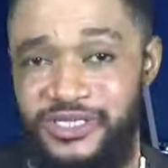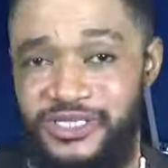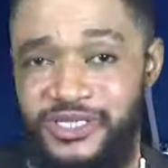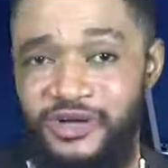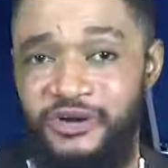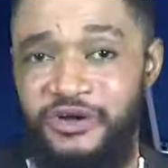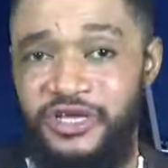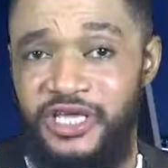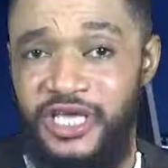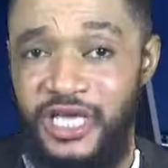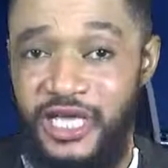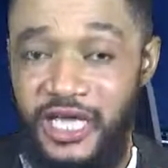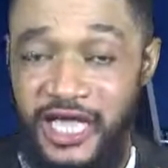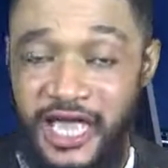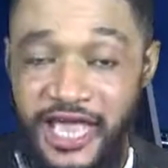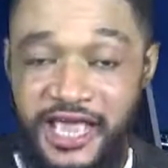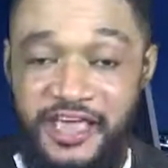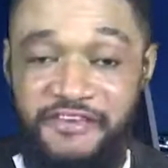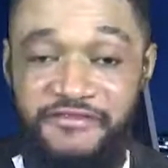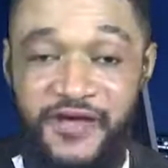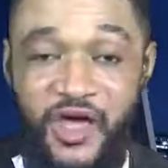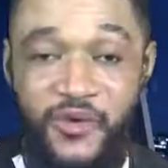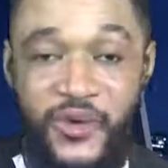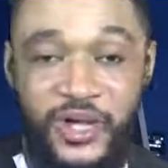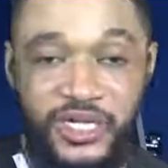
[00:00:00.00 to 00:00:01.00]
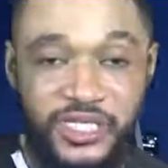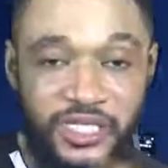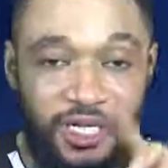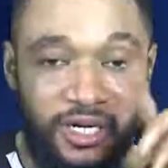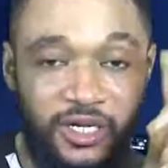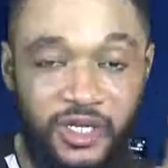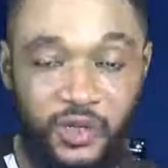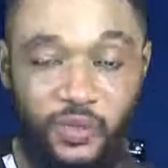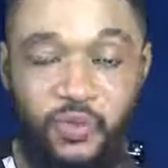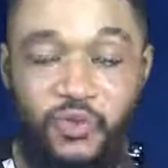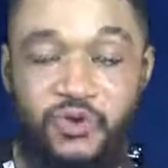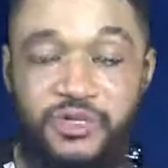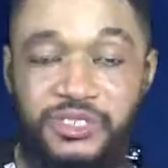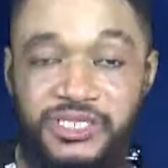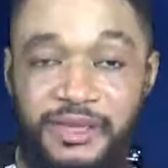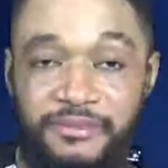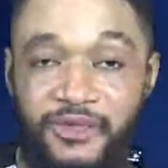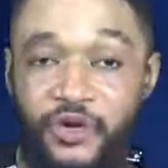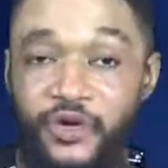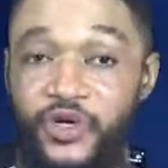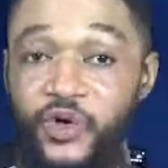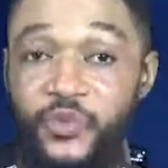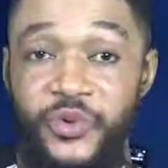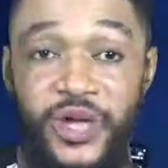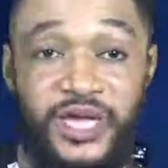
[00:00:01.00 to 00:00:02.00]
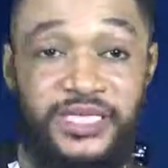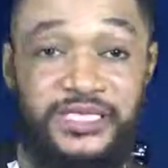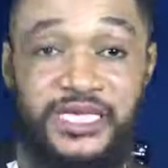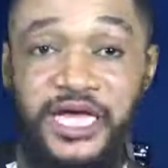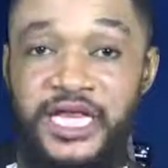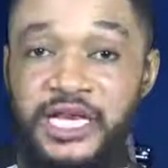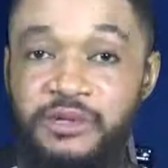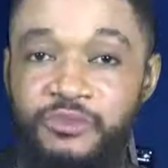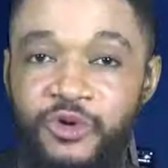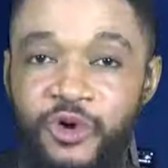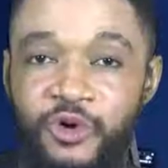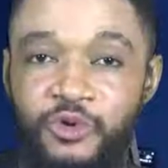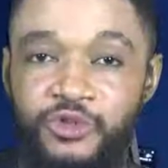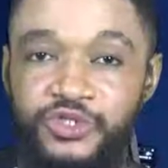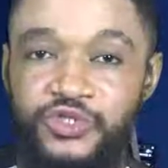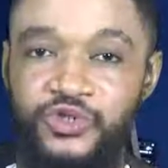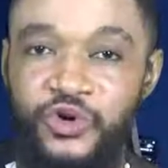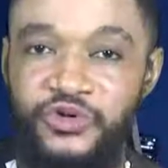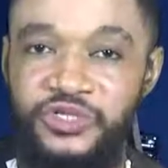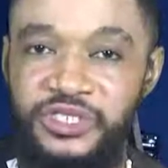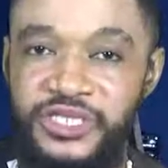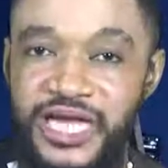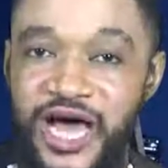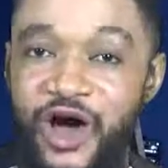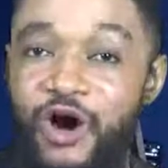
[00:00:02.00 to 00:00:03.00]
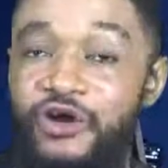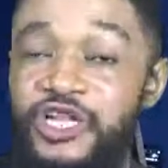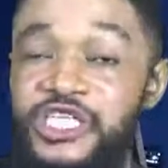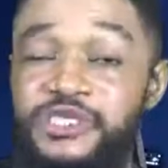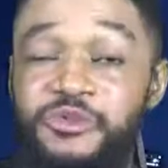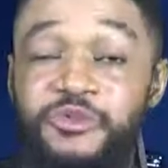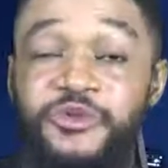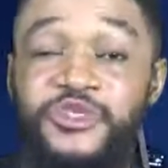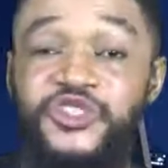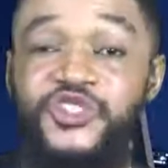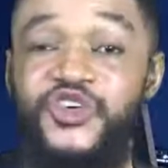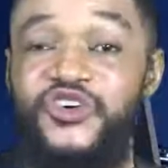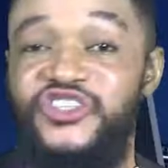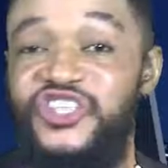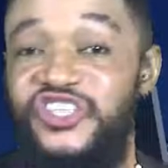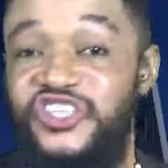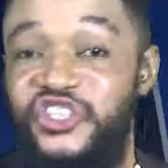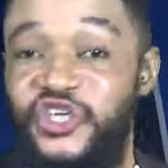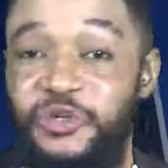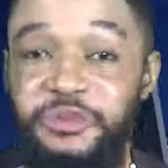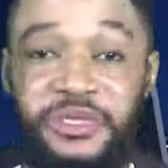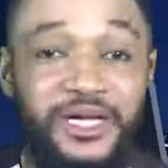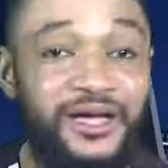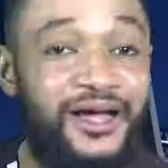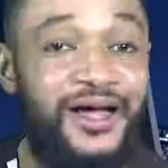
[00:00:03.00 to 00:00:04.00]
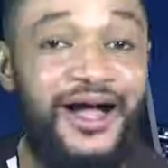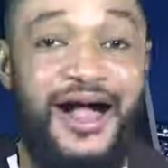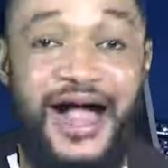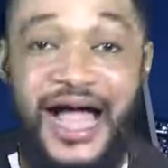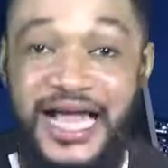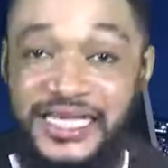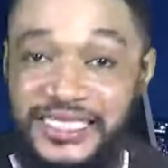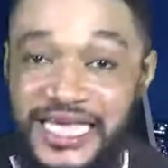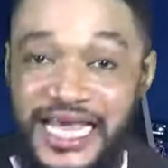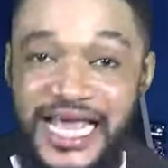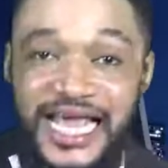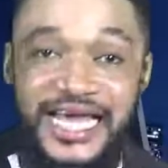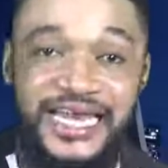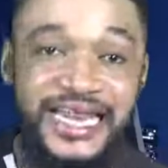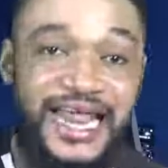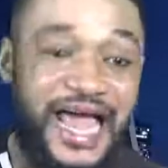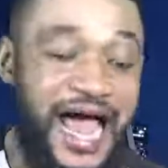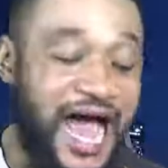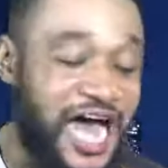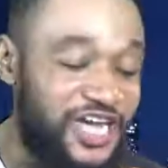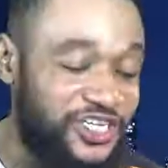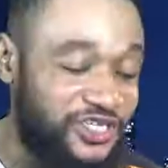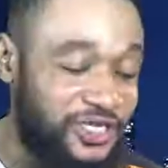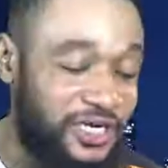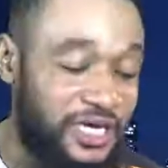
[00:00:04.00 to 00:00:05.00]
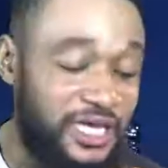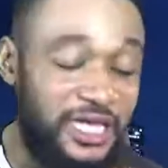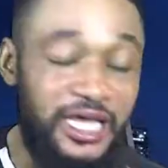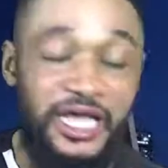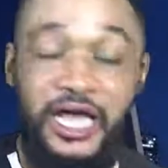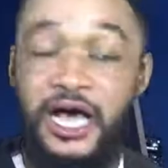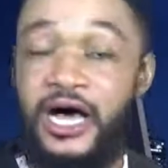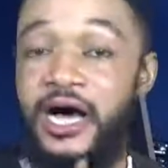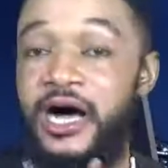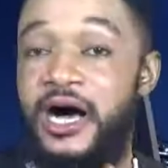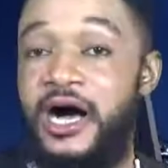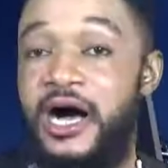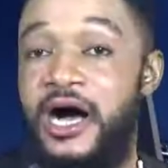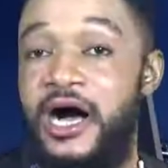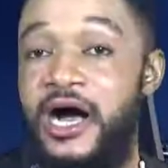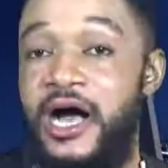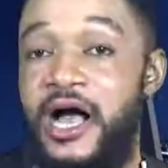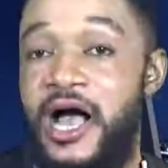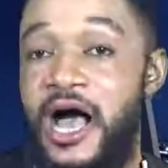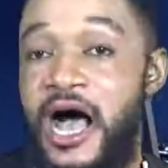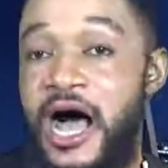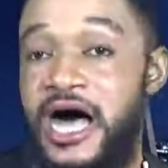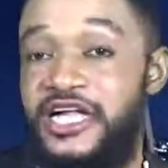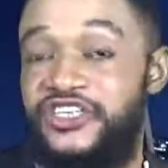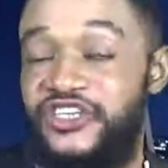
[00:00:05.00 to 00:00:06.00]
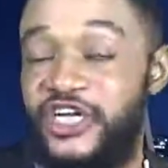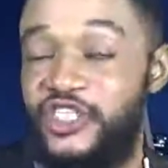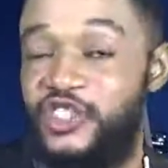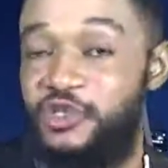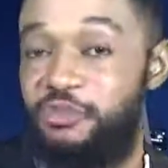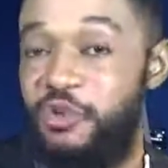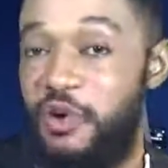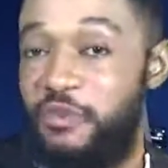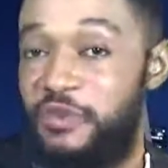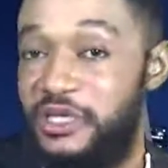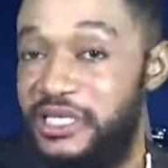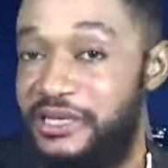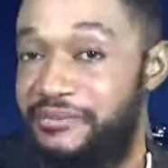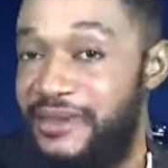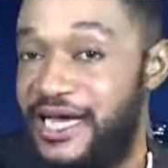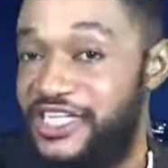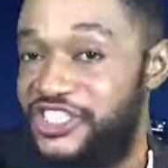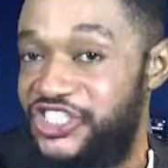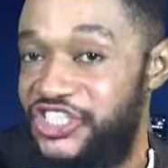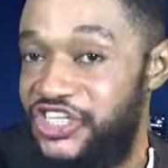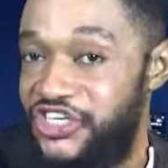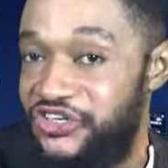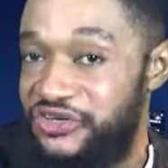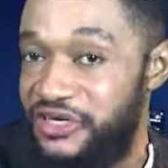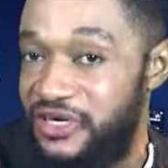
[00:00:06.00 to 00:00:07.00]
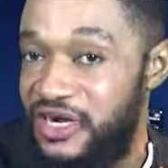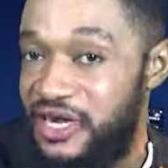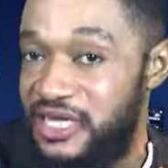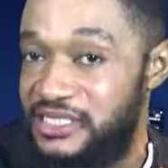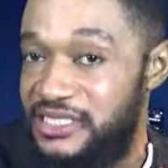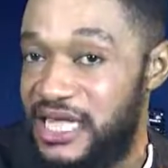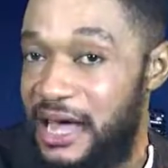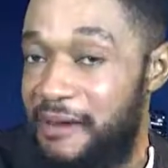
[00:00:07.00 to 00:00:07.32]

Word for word: Say, okay, if I wear this cloth once, I'm not going to wear it anymore. Who told you that? All these people see on social media, guys, they are actually uh, uh, are trying to promote the materials.